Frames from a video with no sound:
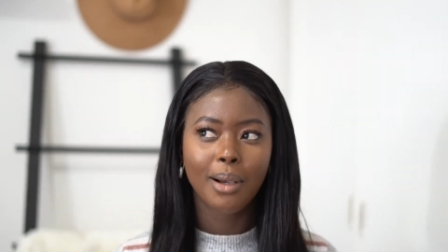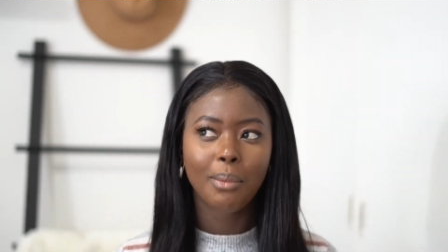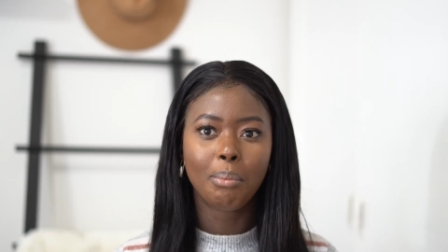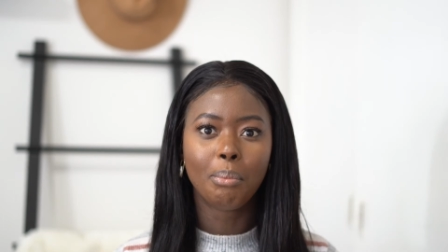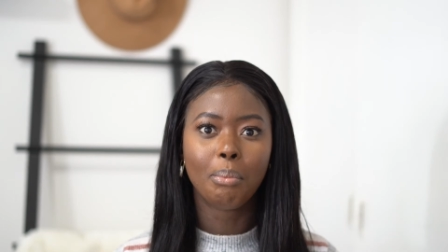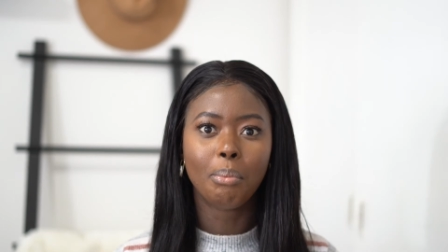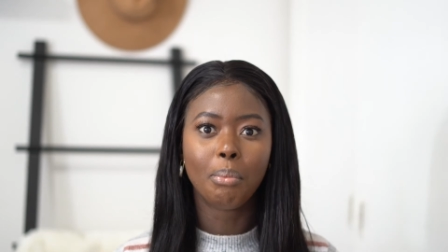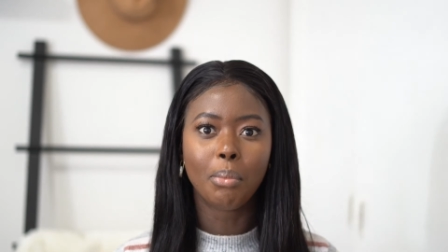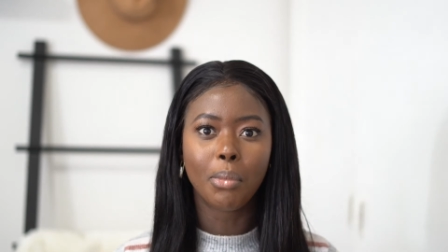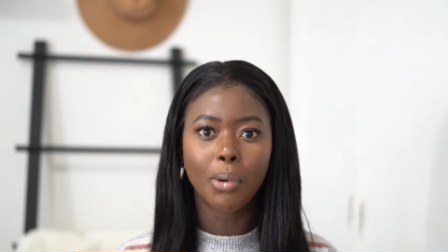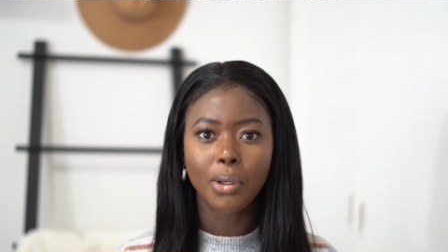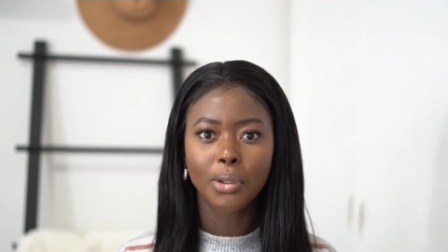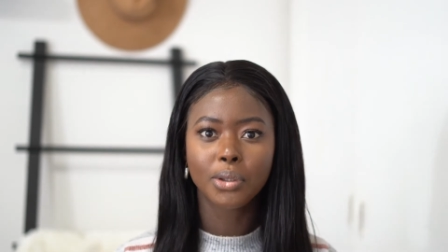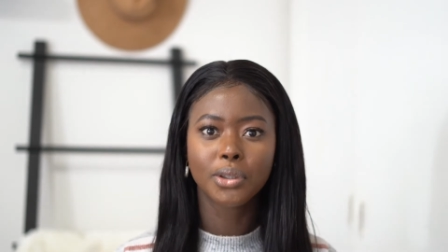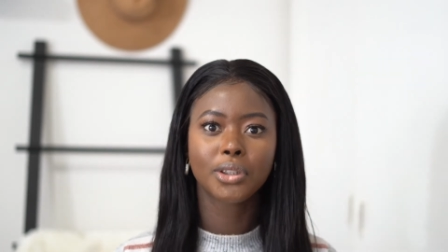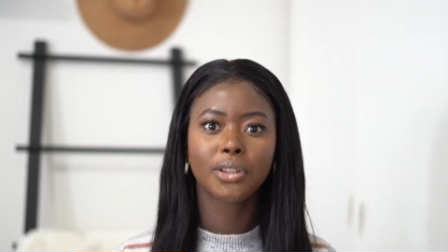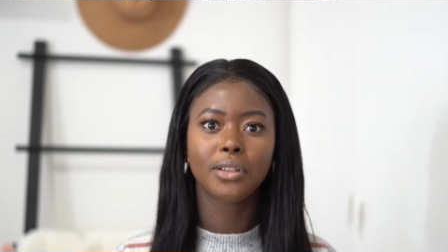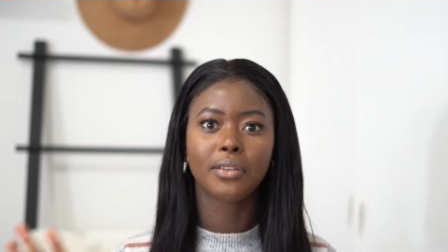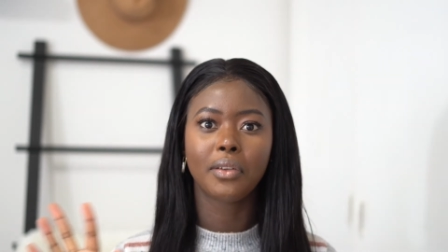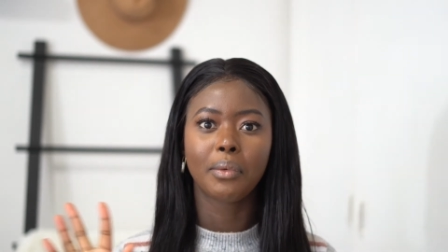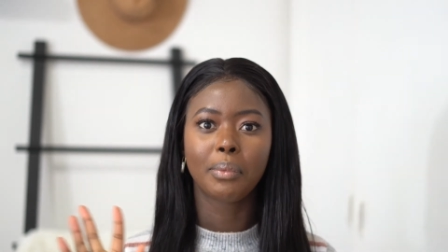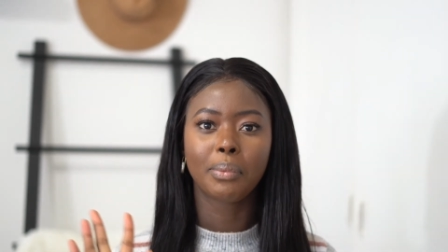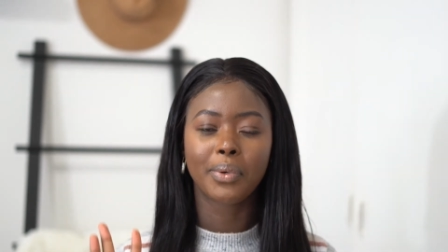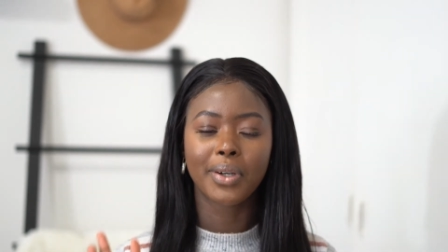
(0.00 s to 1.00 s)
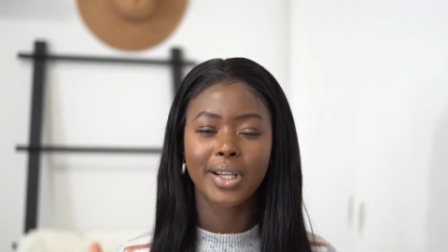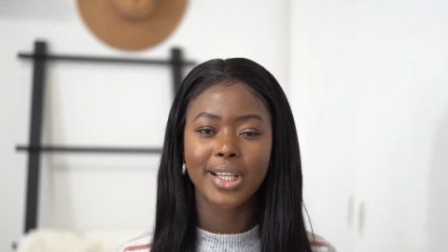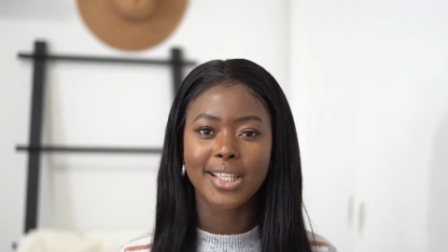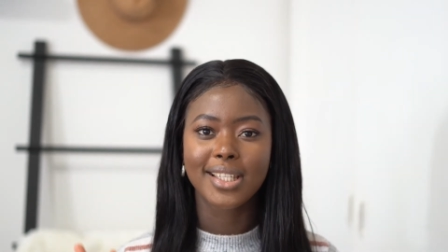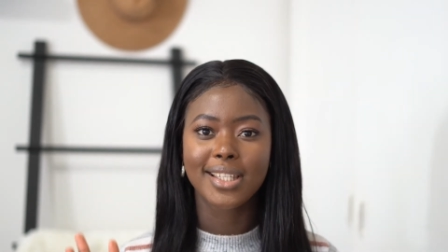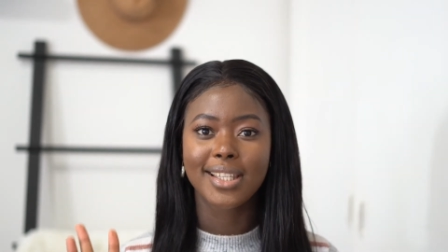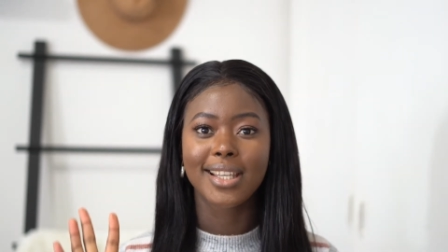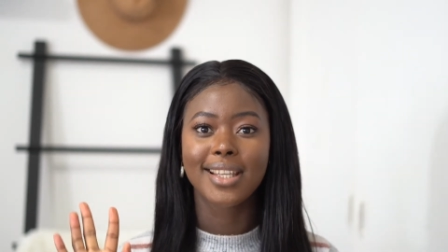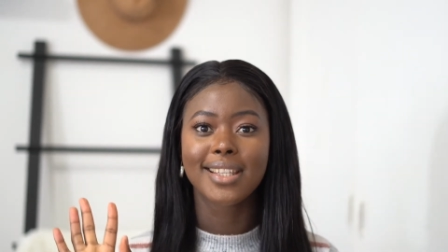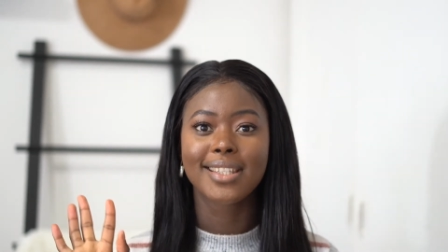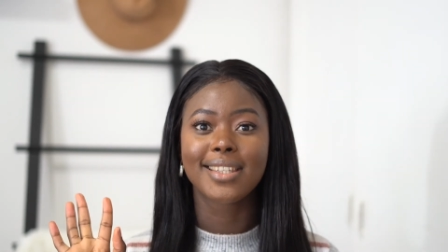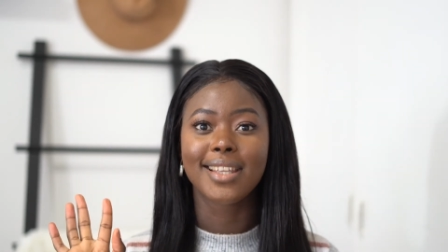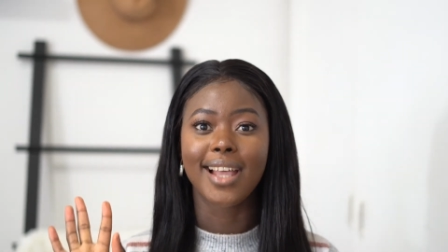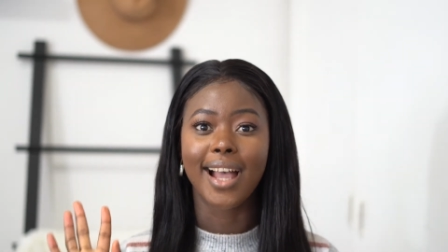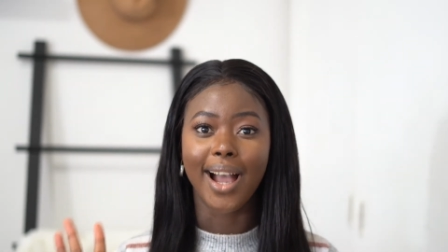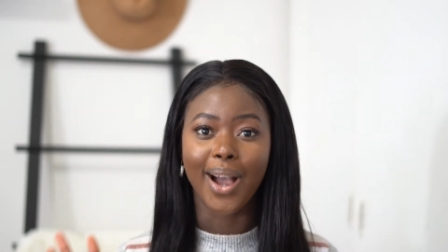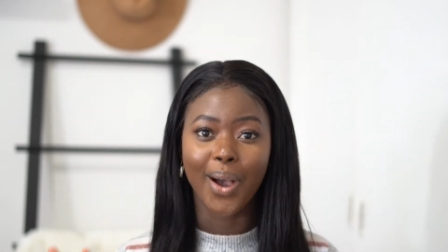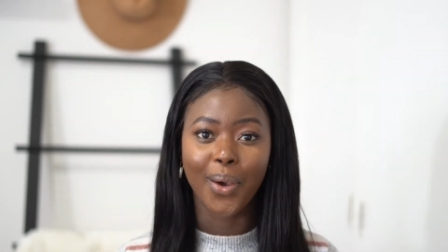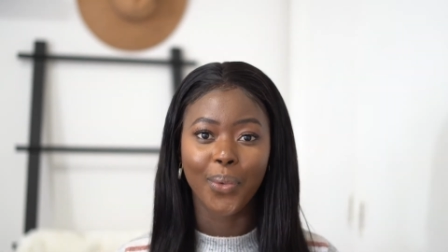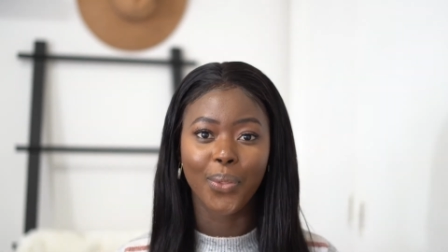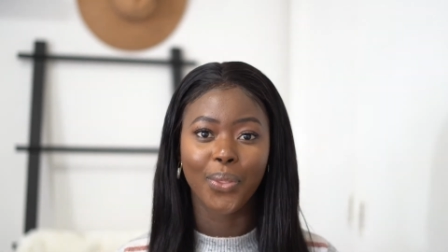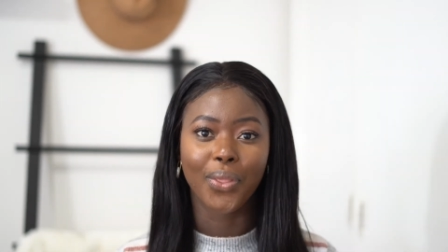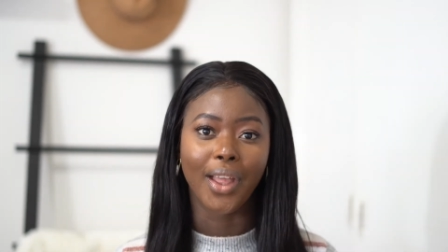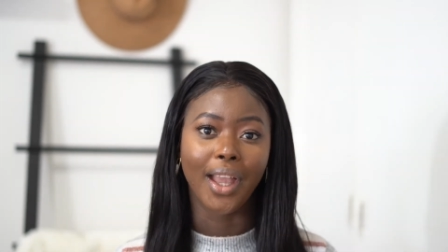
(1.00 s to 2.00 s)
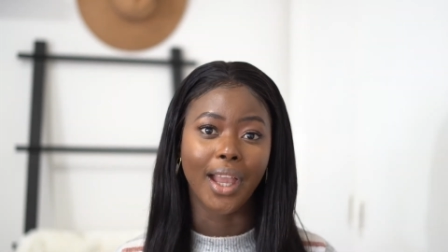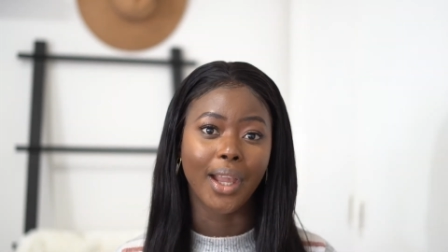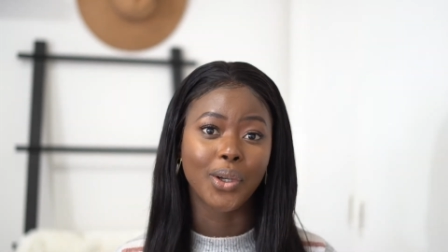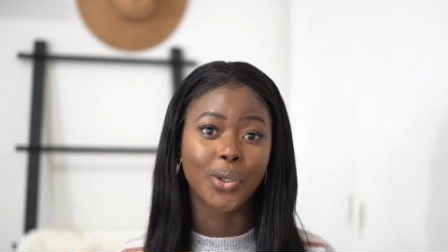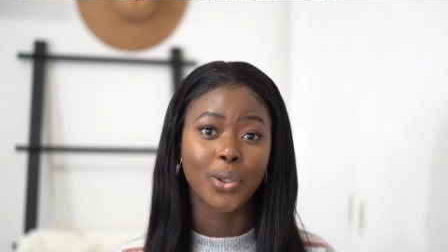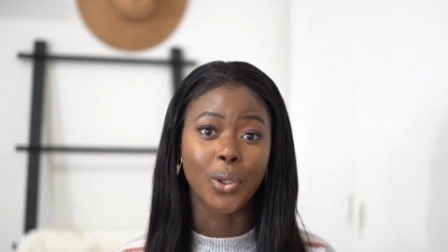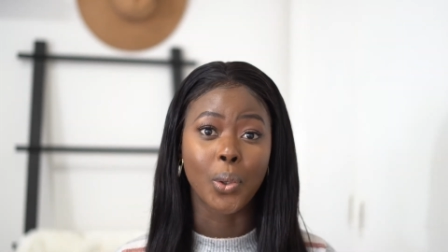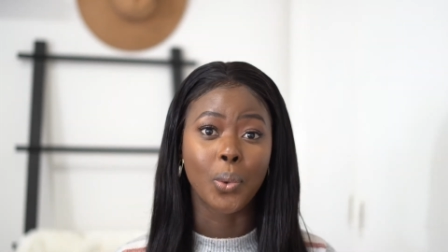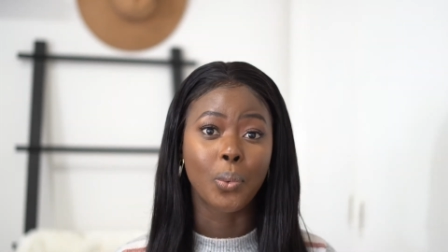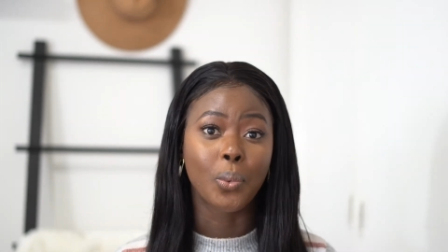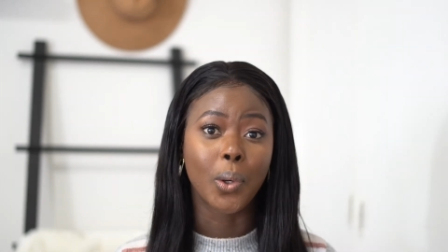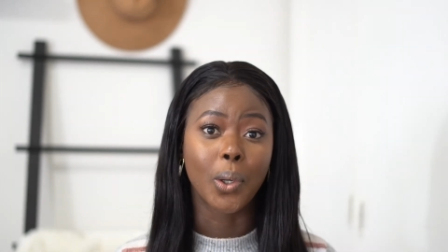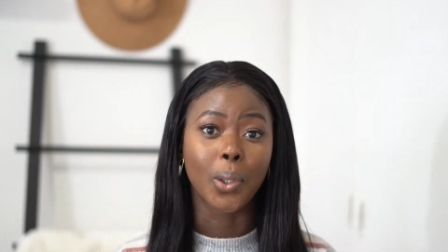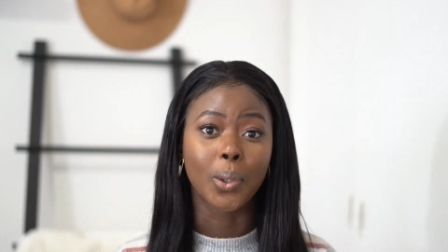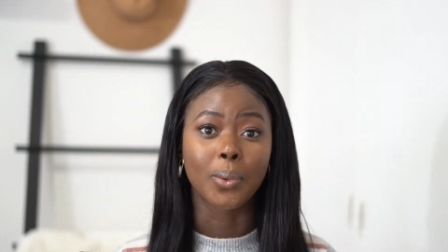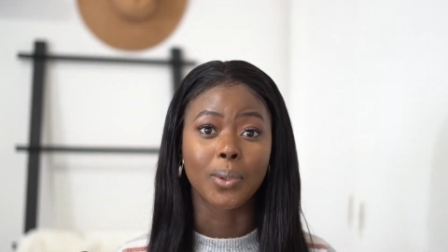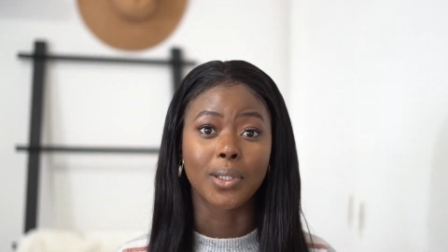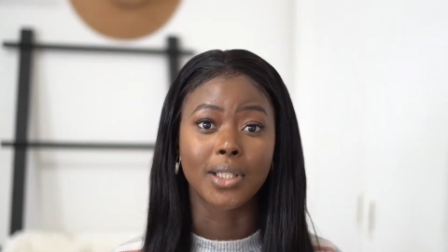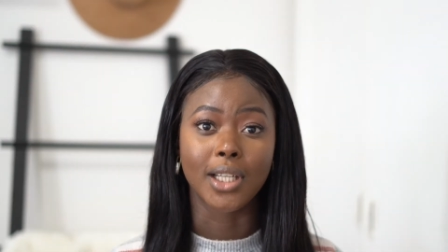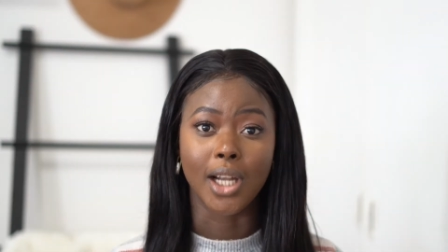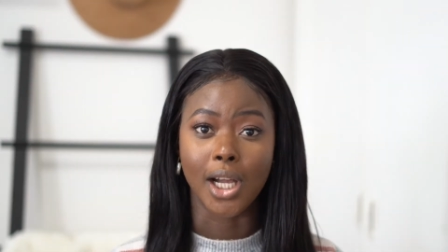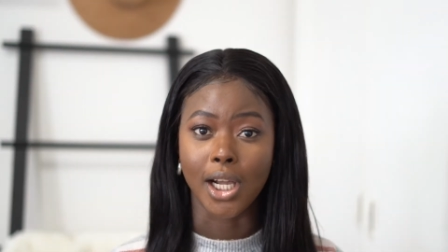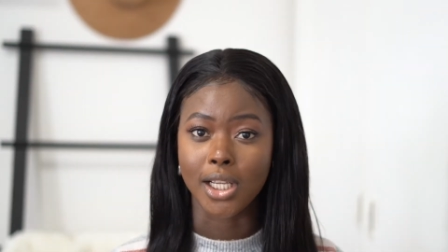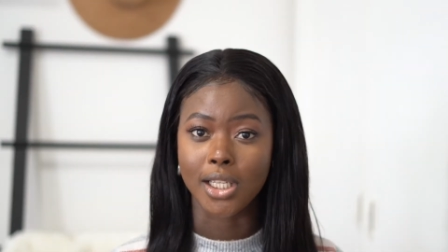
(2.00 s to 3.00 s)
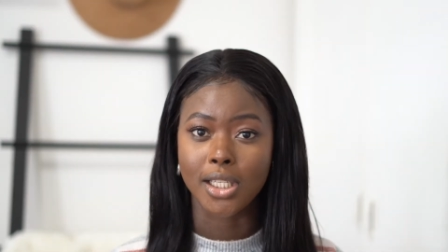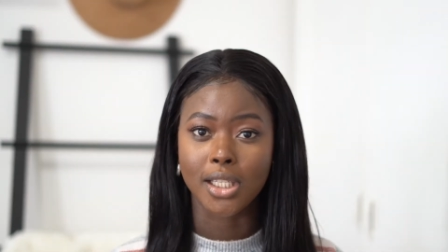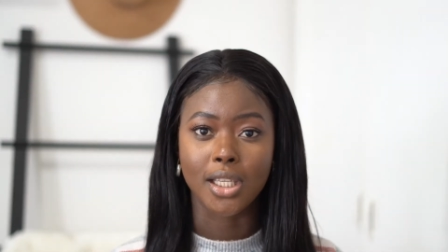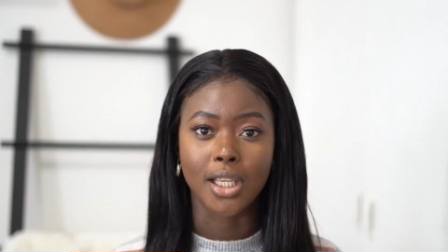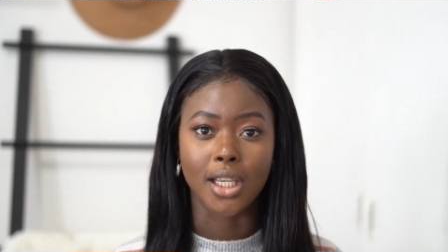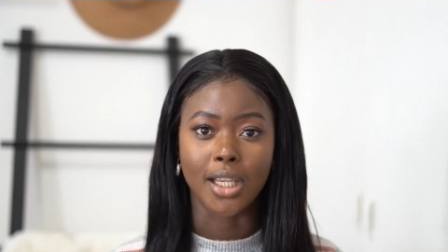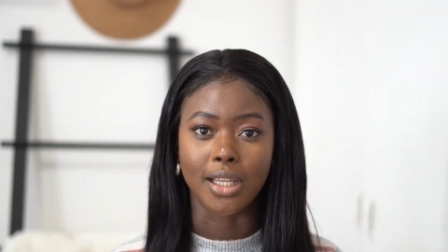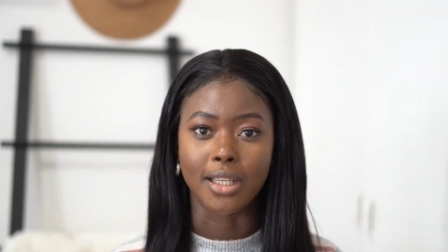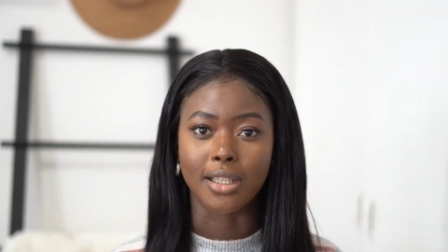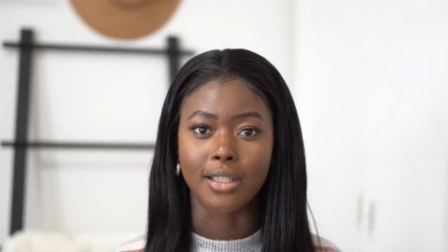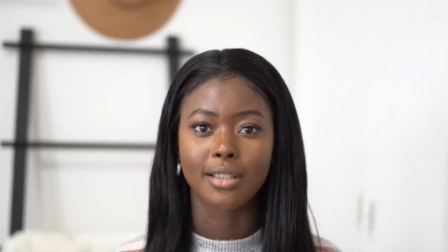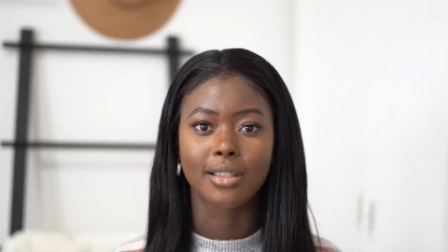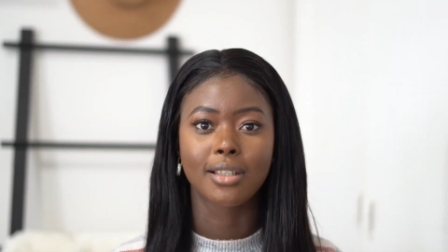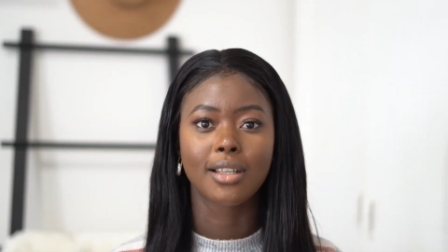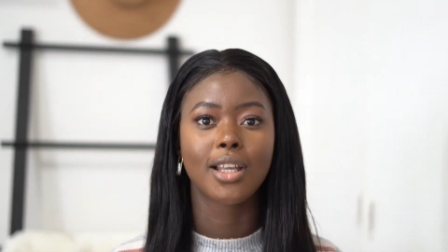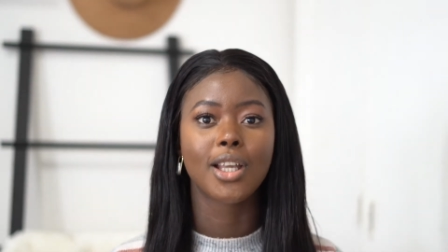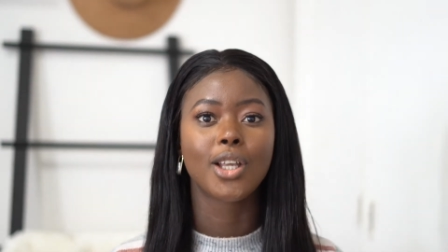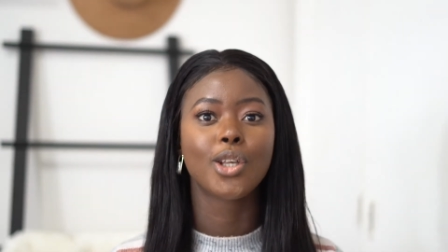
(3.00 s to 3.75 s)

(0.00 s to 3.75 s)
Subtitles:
most of the presets out there don't work with dark skin.